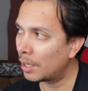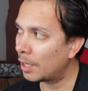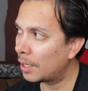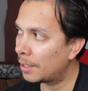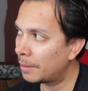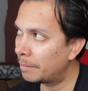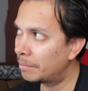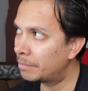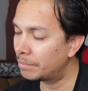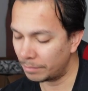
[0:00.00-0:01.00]
um,
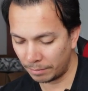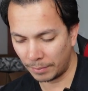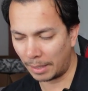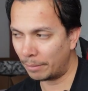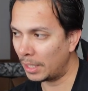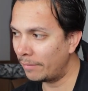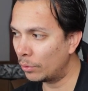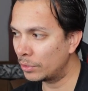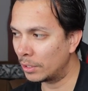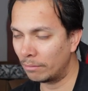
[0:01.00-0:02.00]
I believe it
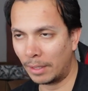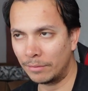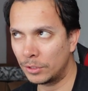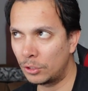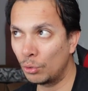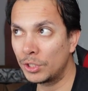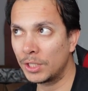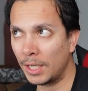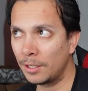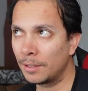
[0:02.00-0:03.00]
was uh, Duelist
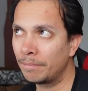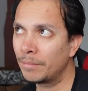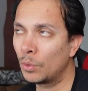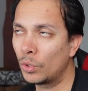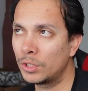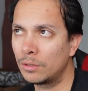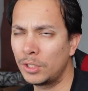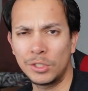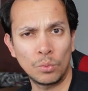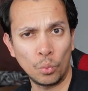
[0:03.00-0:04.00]
Kingdom was
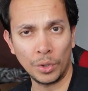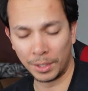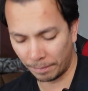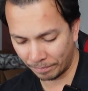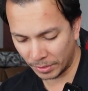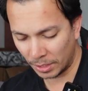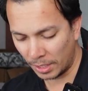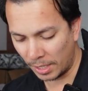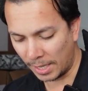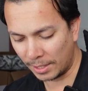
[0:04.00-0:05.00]
season one,
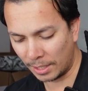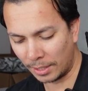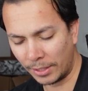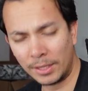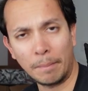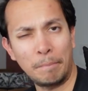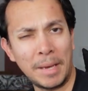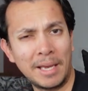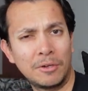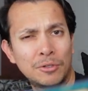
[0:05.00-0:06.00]
and then I think the
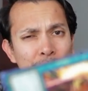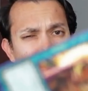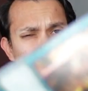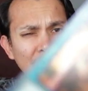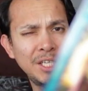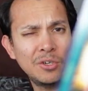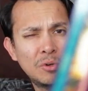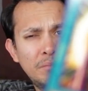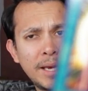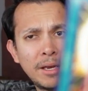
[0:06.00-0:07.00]
Battle City or
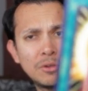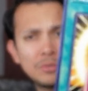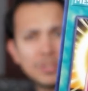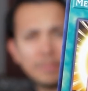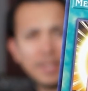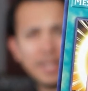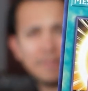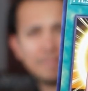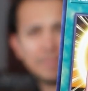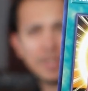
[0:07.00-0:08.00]
Battle something like
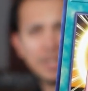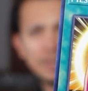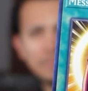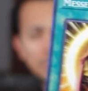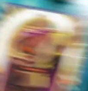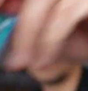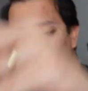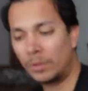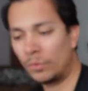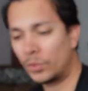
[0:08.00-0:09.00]
that um,
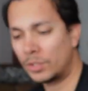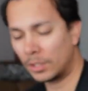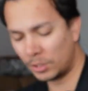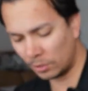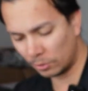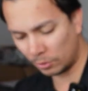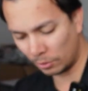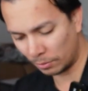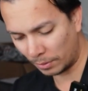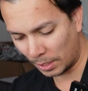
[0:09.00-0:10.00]
was uh, season
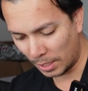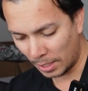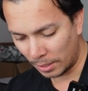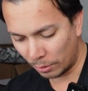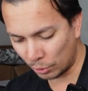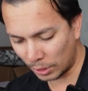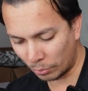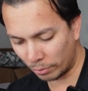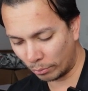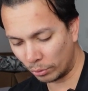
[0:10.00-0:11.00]
two. Those are the
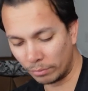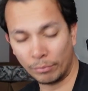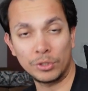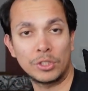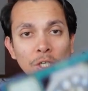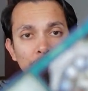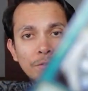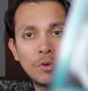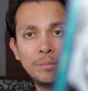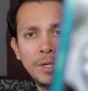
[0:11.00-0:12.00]
mo most, most nostalgic
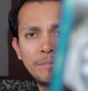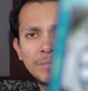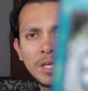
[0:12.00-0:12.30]
for me.